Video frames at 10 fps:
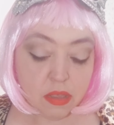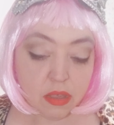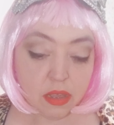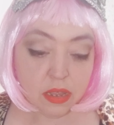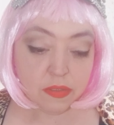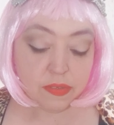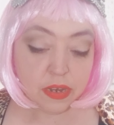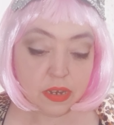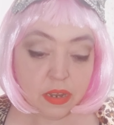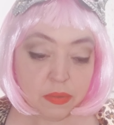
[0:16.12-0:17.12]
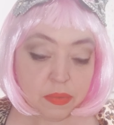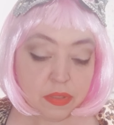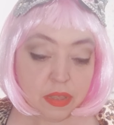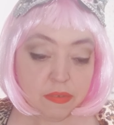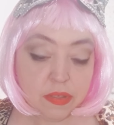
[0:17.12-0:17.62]
I fell in love
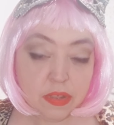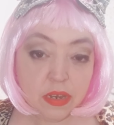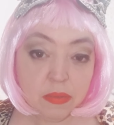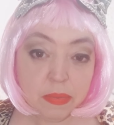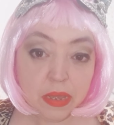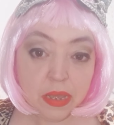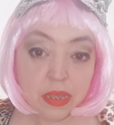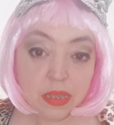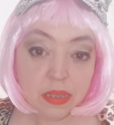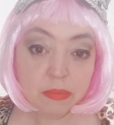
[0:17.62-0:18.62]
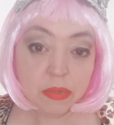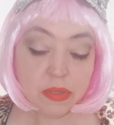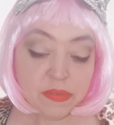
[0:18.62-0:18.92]
with everything about him.